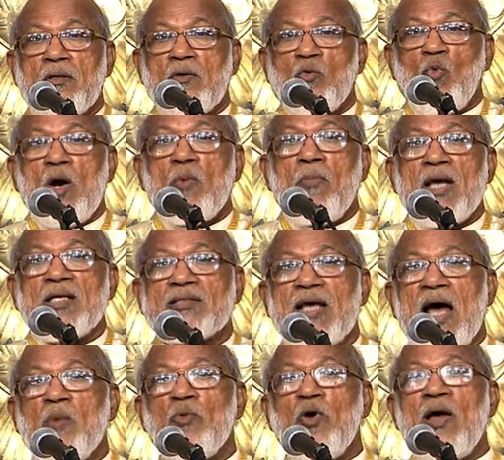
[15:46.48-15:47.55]
One by
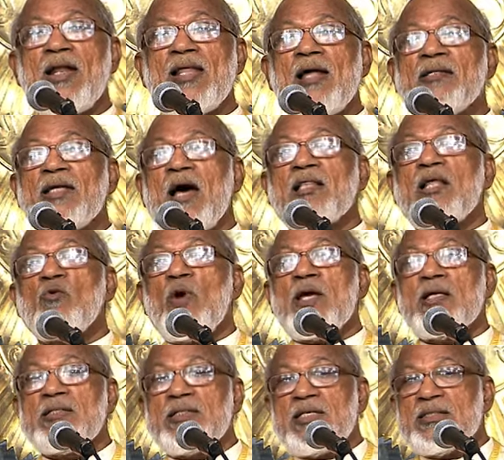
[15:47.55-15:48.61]
Samuel, and the other way
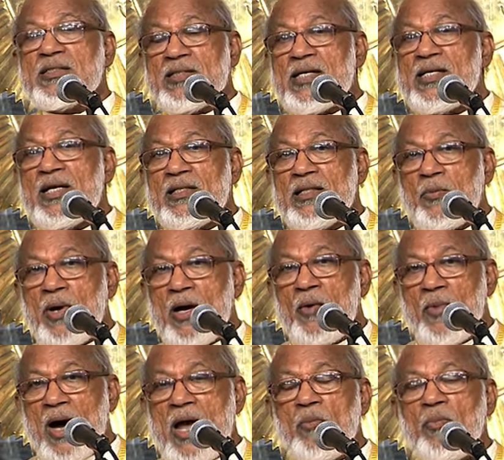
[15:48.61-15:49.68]
it is said in the
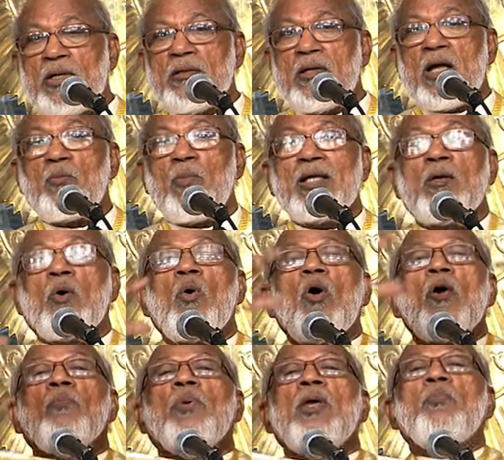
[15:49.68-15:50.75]
Bible that by the
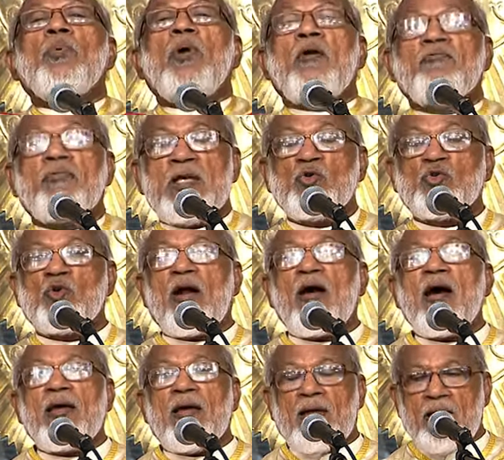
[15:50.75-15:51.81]
whole people of
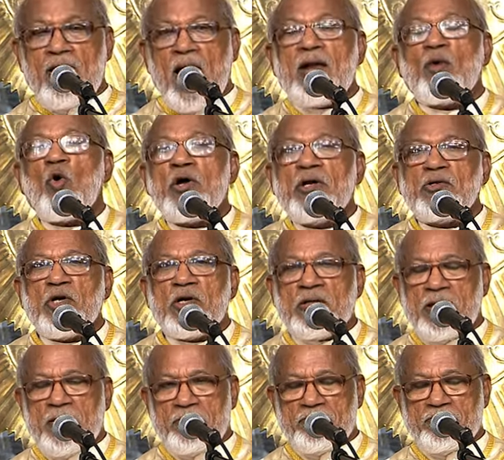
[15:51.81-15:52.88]
Israel anointed
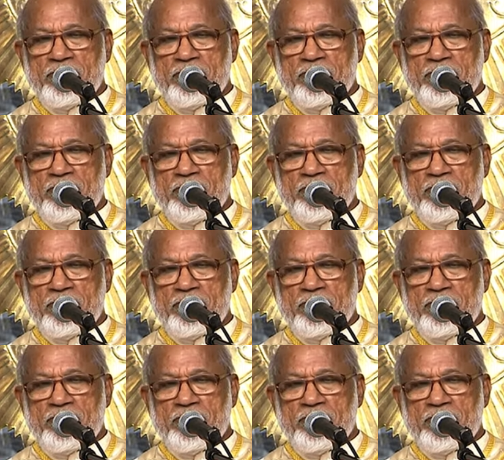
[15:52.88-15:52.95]
him.